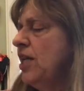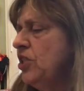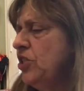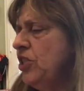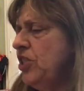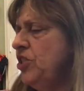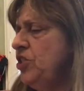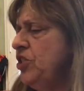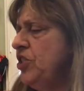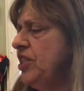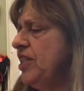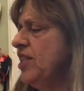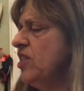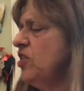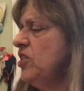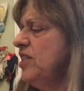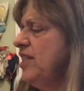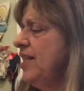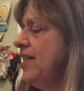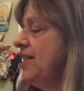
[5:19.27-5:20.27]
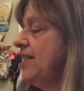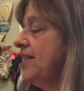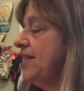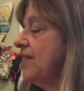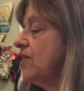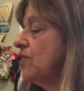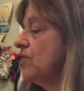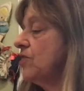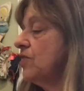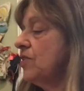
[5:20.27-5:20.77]
she jiggled it a
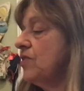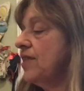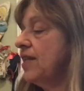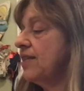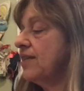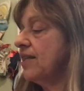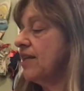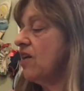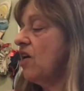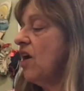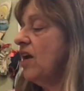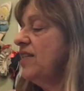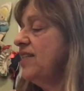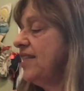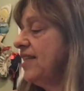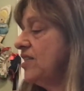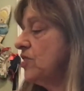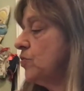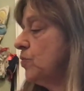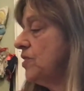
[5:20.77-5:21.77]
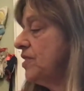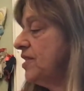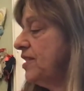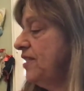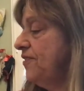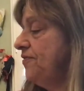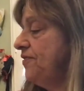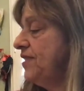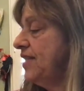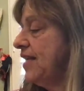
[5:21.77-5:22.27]
little so that the contents would
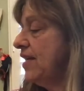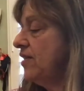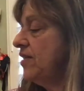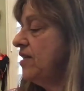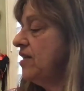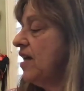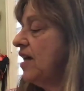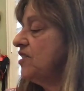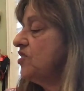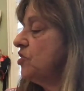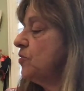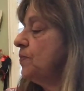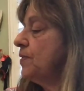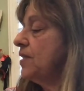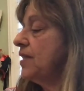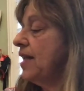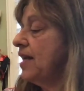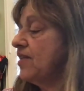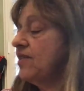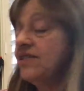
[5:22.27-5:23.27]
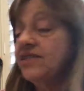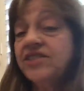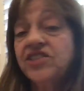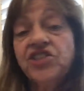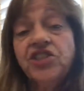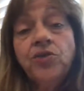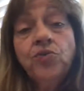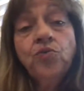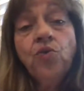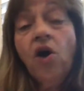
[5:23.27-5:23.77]
sift down and not spill out as
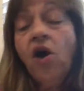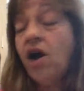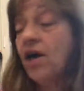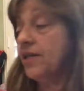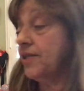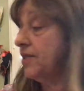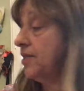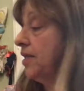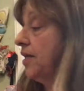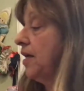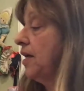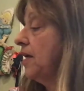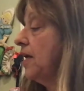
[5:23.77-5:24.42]
she walked.